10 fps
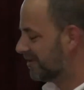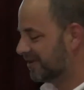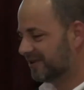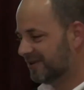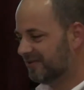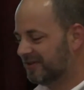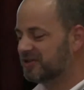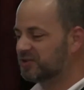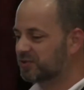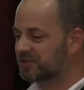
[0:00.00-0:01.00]
on a very
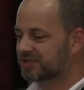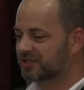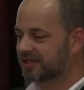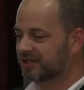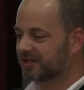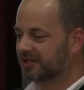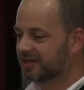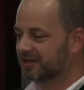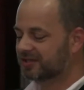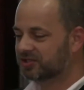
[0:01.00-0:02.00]
short
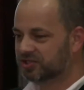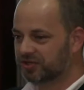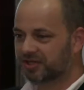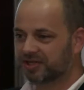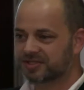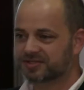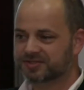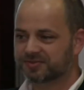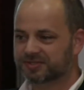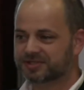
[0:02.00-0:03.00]
journey as
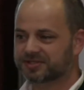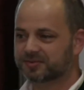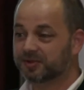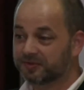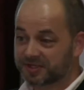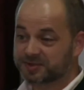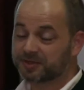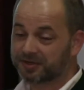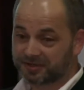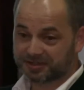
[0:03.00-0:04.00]
to what we've
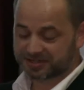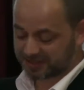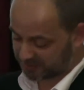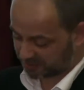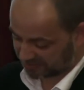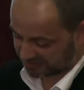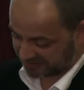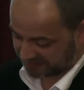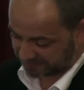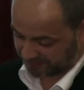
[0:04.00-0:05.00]
experienced this past
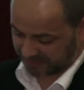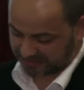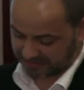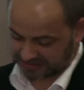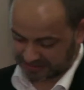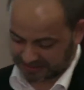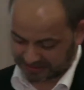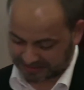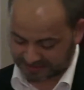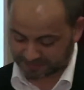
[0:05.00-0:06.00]
year.
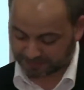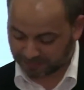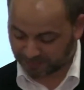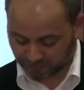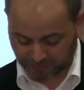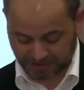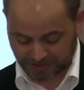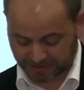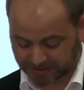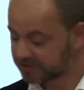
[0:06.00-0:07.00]
Before I
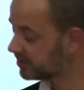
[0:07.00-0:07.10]
get